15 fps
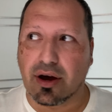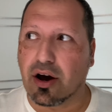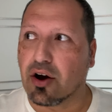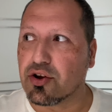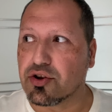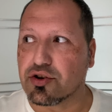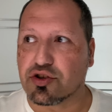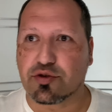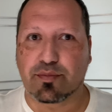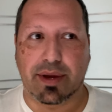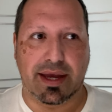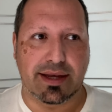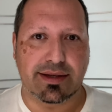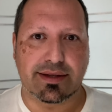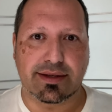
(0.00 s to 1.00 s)
all your
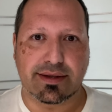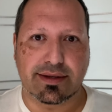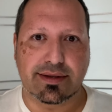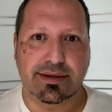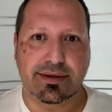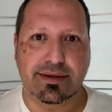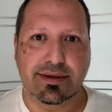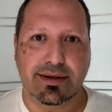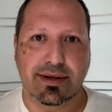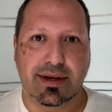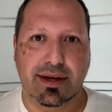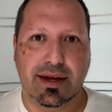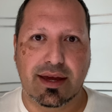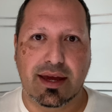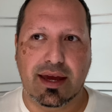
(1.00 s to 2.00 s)
space
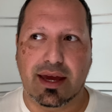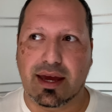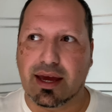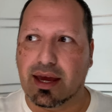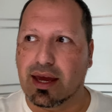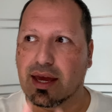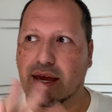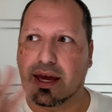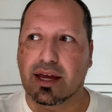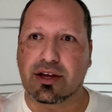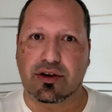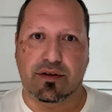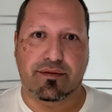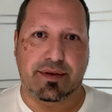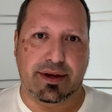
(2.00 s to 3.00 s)
in
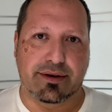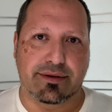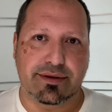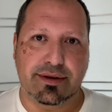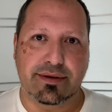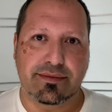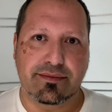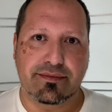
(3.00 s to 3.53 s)
your field.